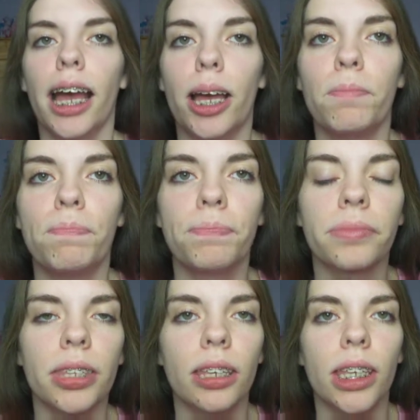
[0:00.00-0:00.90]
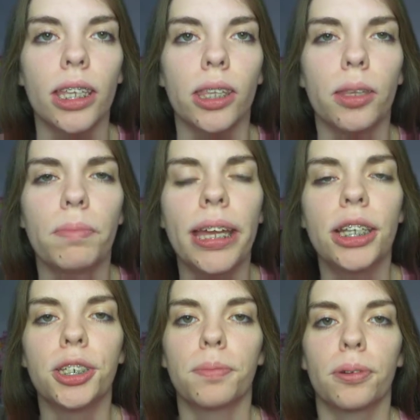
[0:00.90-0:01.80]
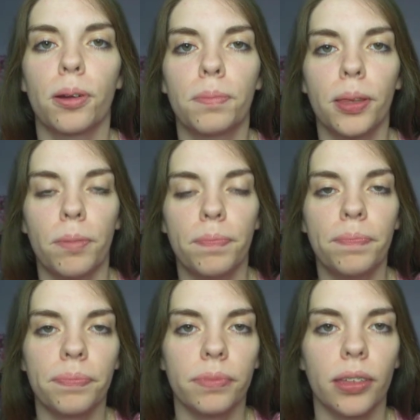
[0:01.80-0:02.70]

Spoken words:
The major problem,